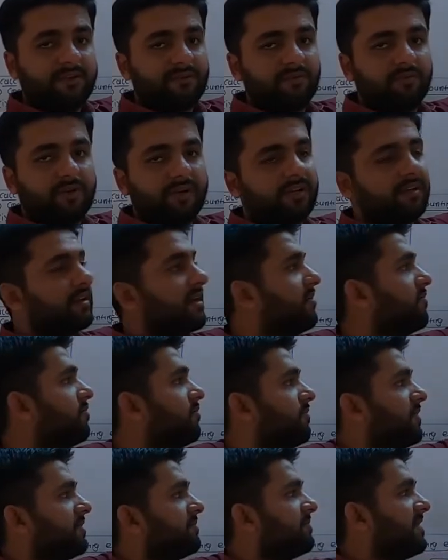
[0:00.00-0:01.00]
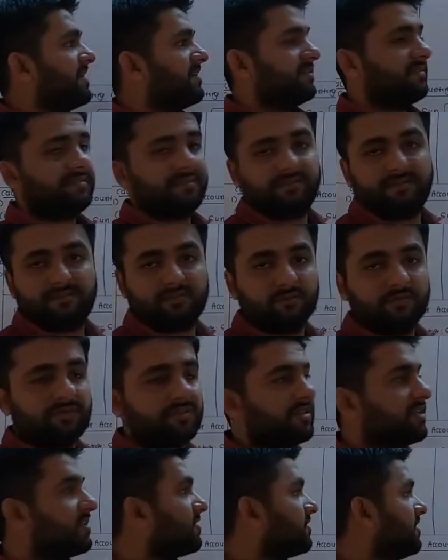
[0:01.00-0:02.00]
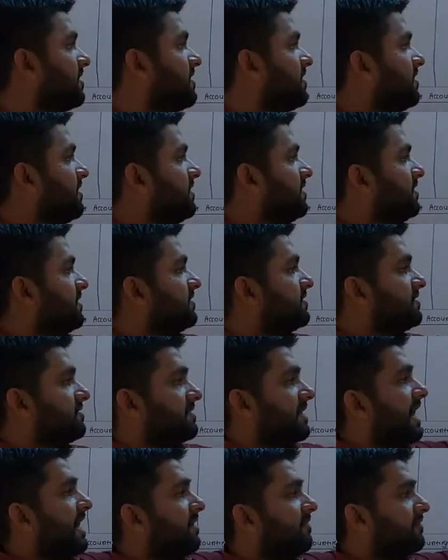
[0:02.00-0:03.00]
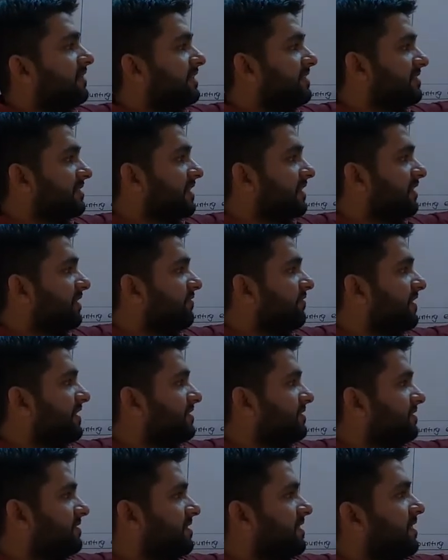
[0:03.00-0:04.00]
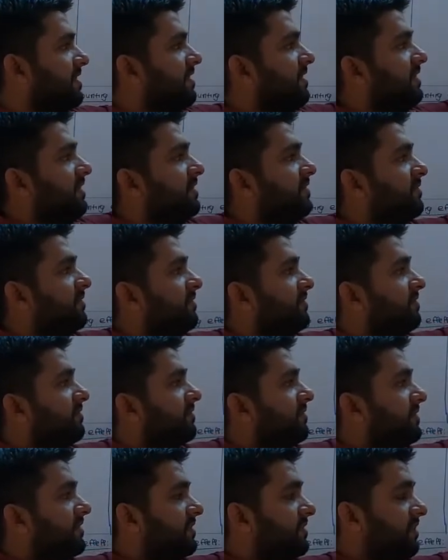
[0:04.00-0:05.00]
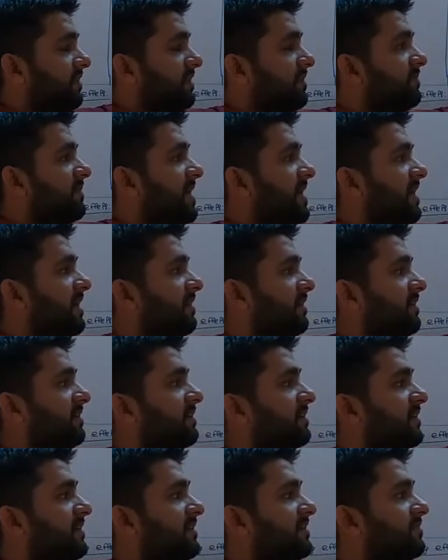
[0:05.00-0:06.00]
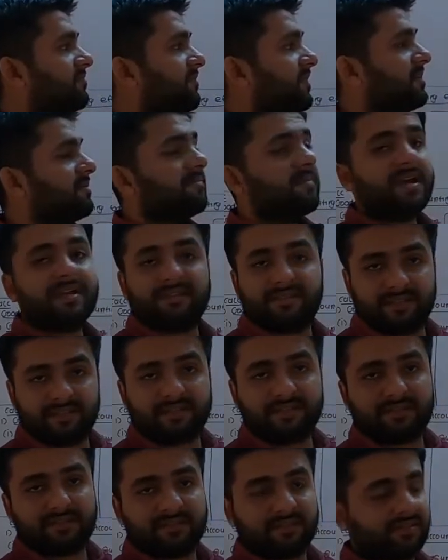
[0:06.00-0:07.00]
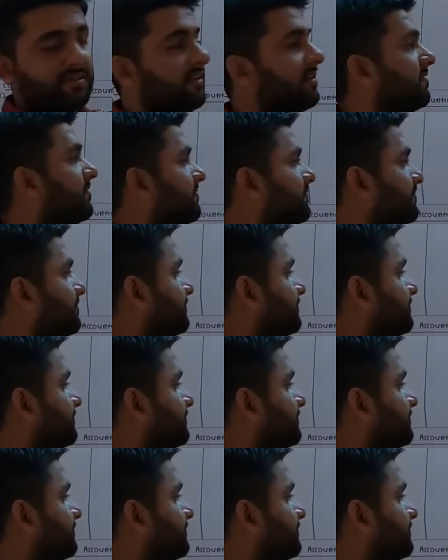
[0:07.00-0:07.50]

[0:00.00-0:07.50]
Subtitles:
to cut now 1/2 share. Star will sacrifice in 3/18, that is 1/6 share,